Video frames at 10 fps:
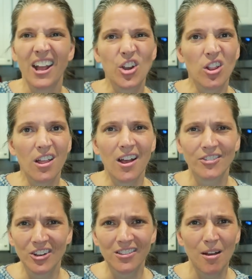and you're
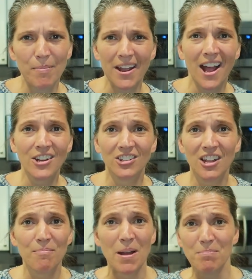loved. You're loved by God. You're
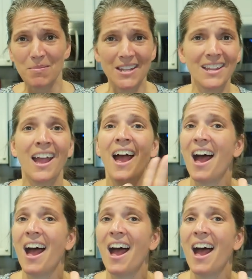loved by me.